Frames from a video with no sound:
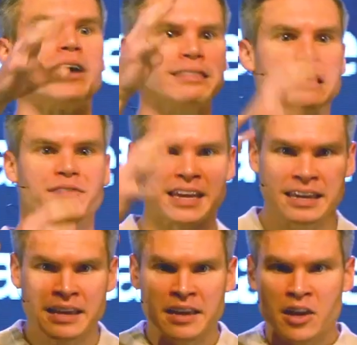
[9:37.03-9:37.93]
and
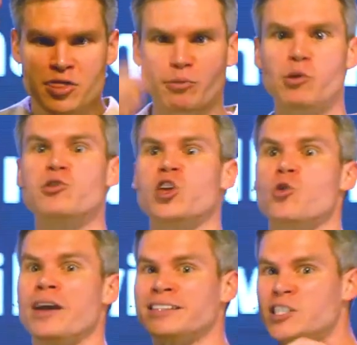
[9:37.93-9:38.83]
living through
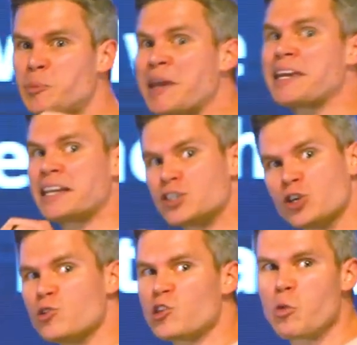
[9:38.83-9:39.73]
you and speaking
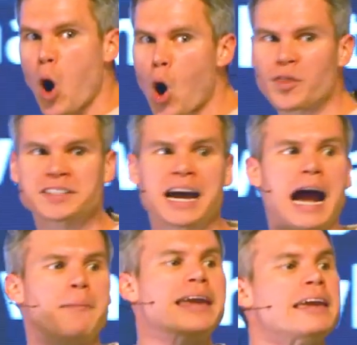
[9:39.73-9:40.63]
to you all the
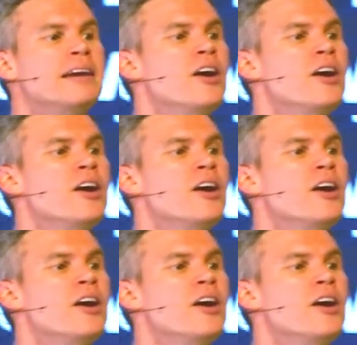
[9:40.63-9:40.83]
time. He